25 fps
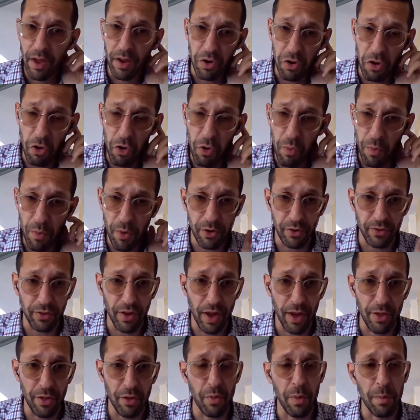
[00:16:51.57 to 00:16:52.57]
numerous
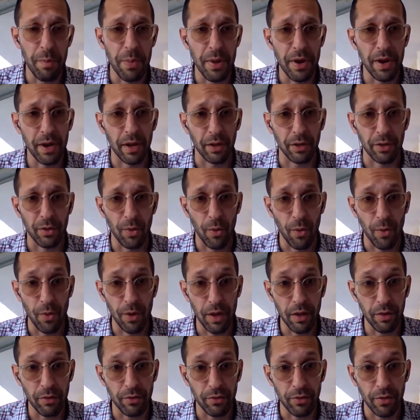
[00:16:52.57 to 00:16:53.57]
other rabbinic
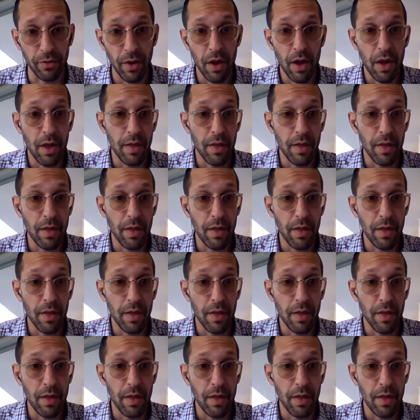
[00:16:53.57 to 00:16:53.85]
authorities,